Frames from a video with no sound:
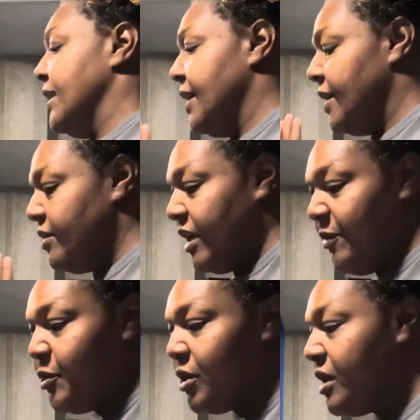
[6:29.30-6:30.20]
then
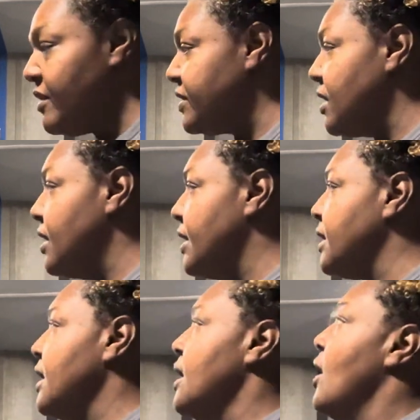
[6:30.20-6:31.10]
keep your gloves on.
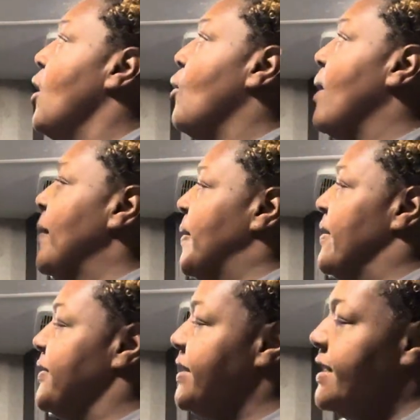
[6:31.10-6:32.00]
Wipe
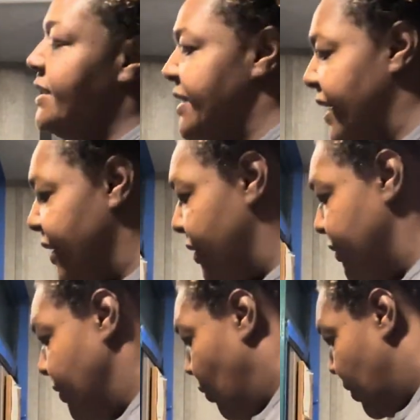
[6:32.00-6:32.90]
everything
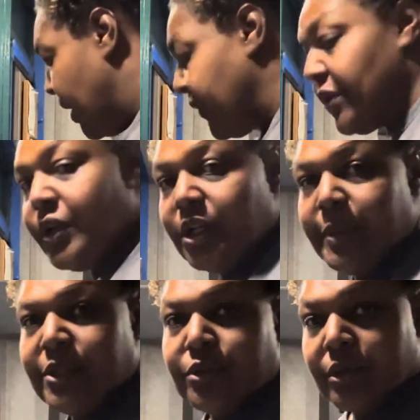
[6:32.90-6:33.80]
down. Whatever you're going to
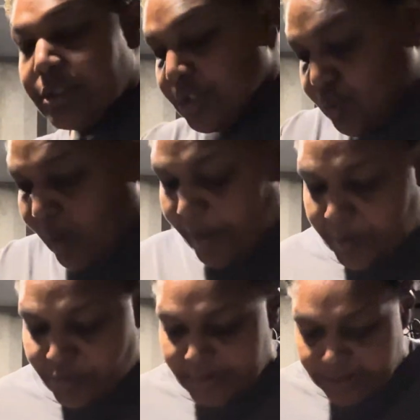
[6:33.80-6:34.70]
be doing, just wipe
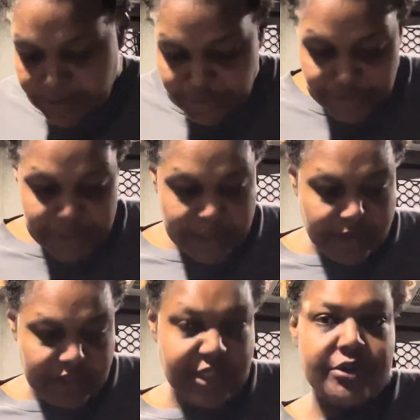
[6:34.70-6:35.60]
it really
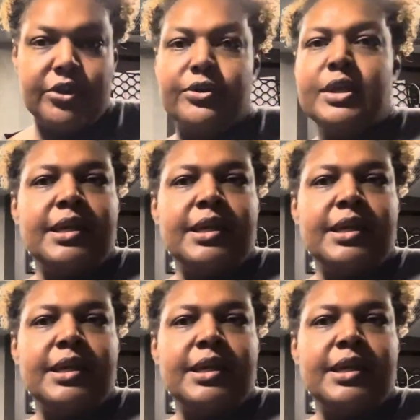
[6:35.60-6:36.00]
good, thorough.